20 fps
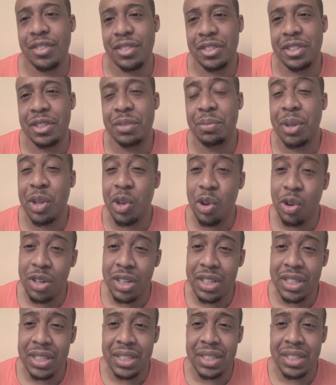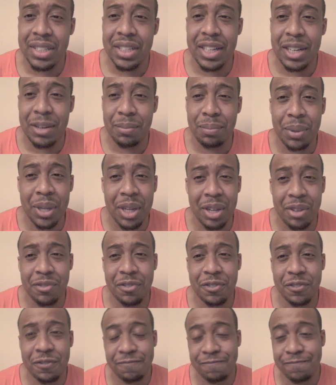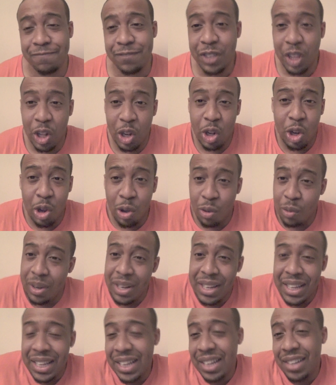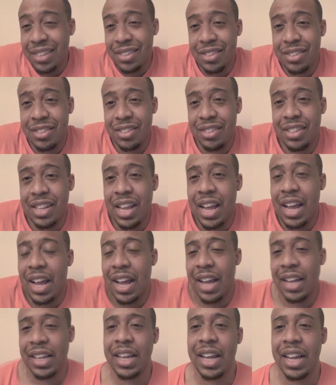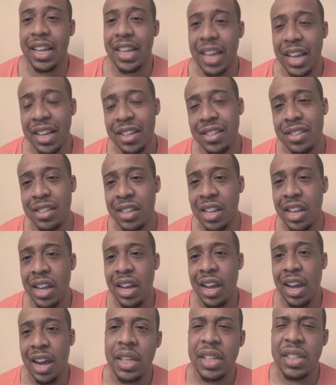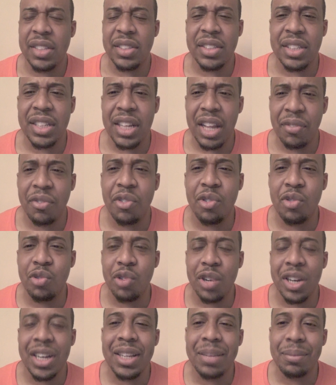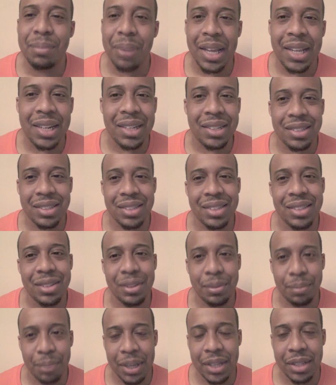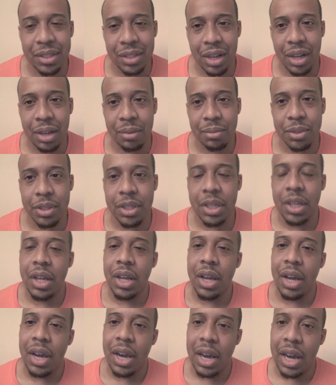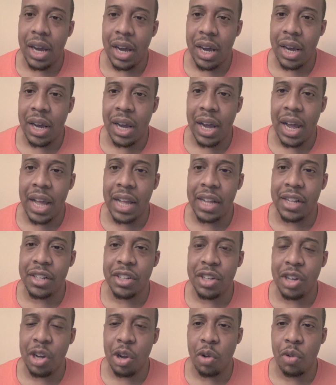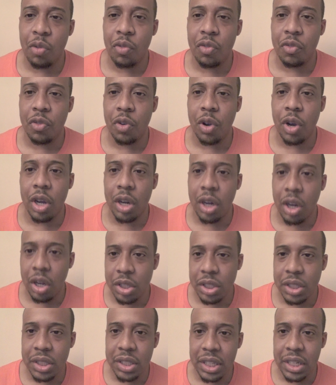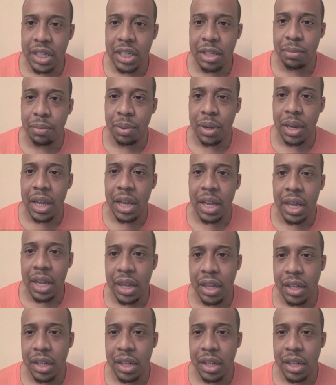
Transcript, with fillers: to be honest, in a bit of the lower leagues, I, I guess. He's never really made it to the big times. Uh, and you know, for an Argentinian player,